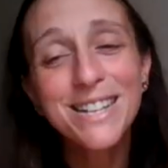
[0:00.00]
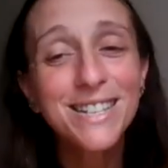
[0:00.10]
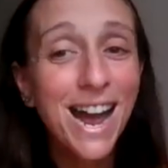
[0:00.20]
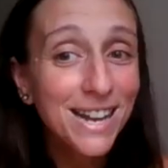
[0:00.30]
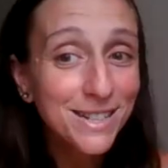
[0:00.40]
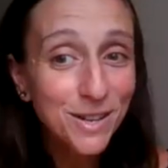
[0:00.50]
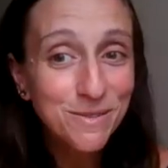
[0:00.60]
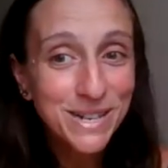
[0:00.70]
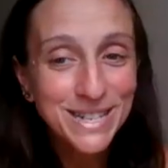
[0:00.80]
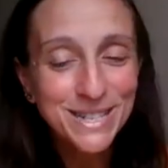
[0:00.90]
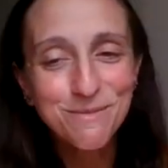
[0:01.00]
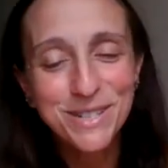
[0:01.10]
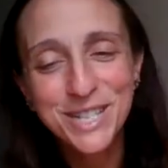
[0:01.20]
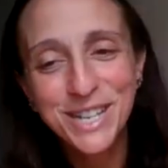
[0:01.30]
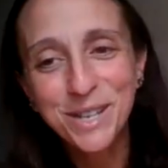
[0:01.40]
And as always,
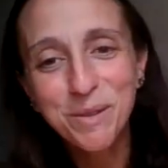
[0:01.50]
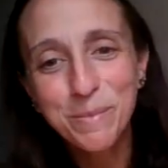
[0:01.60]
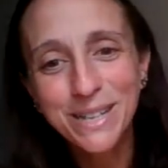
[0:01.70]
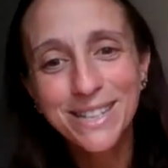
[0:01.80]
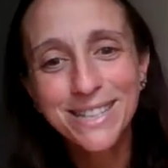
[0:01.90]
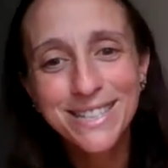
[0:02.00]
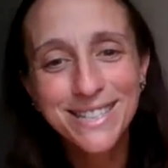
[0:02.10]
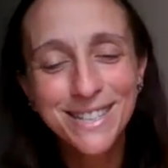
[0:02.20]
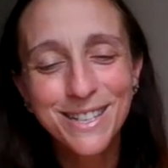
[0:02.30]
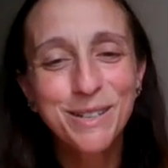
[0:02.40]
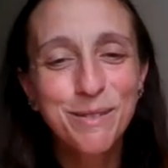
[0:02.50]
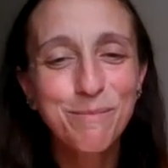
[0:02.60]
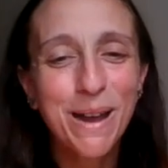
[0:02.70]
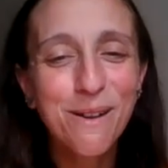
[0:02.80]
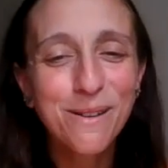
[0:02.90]
wishing you peace,
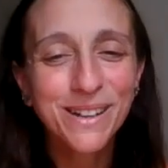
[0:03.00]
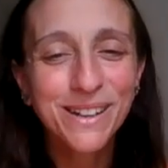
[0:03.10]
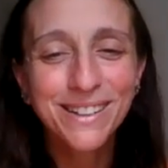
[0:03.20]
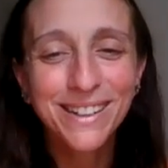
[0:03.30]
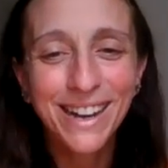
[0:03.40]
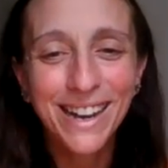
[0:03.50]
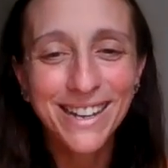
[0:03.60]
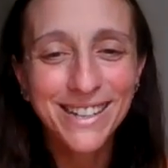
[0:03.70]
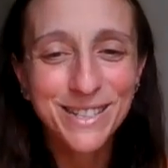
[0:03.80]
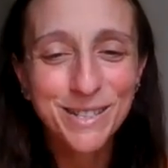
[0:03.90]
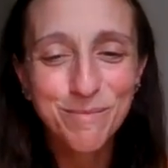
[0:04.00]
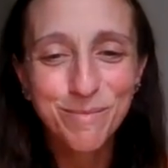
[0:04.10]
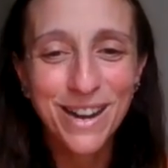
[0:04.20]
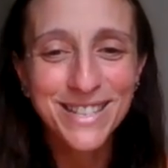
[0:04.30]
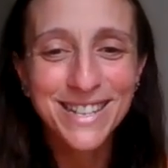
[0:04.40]
power, and
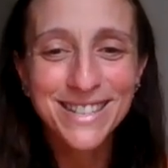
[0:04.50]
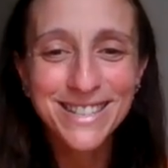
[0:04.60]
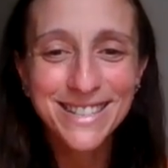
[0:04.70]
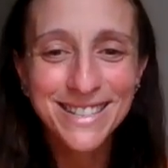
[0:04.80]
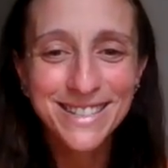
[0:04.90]
presence.